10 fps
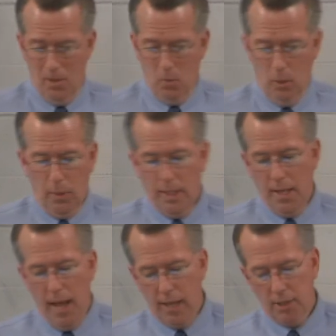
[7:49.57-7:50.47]
We read in
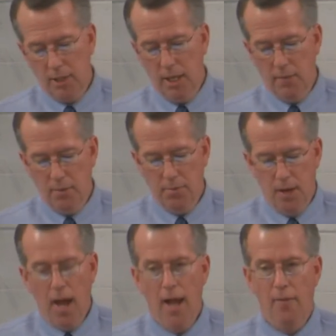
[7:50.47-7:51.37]
Acts
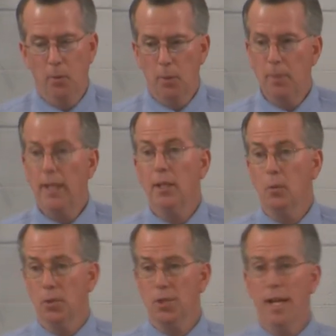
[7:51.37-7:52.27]
11:5 that when Peter
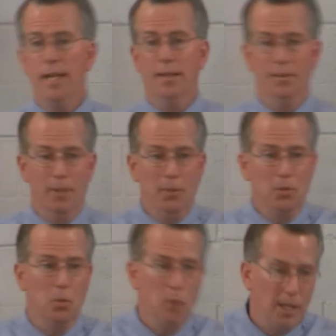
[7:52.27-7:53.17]
was taken, when he
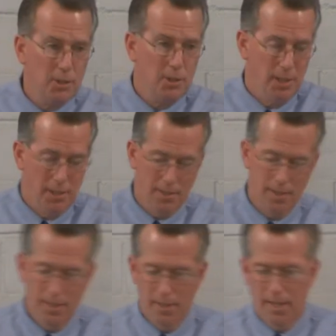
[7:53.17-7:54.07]
was arrested
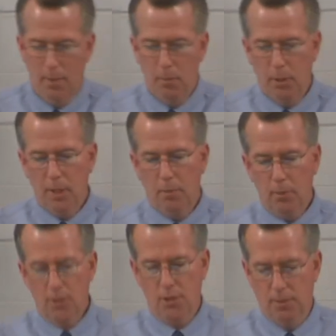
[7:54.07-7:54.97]
and put in
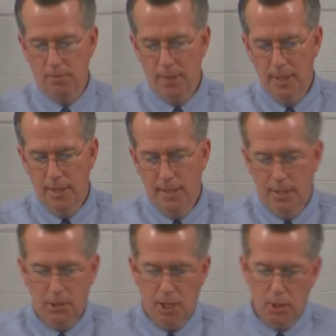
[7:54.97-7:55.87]
prison,
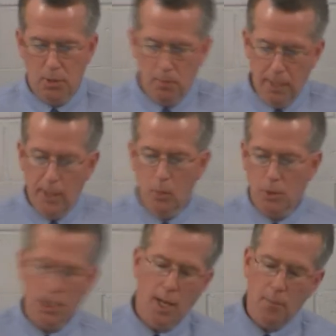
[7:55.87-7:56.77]
it says Peter
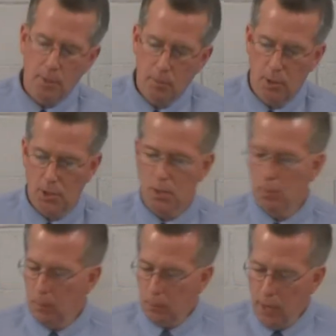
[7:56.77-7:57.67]
was kept in prison,
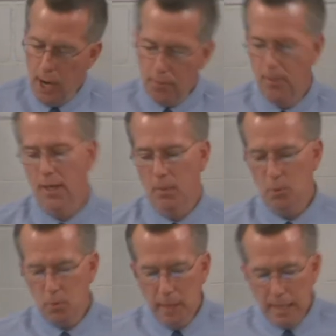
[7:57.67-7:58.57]
but prayer for him
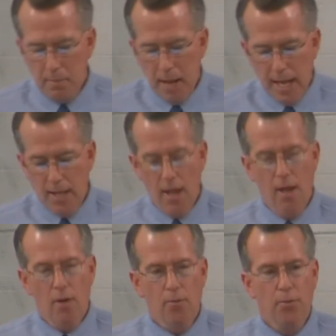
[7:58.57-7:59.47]
was being made
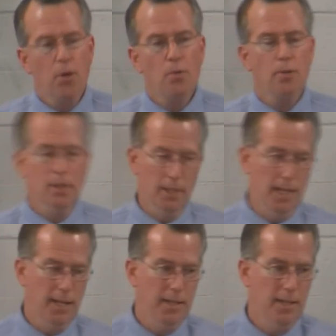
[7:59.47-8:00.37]
fervently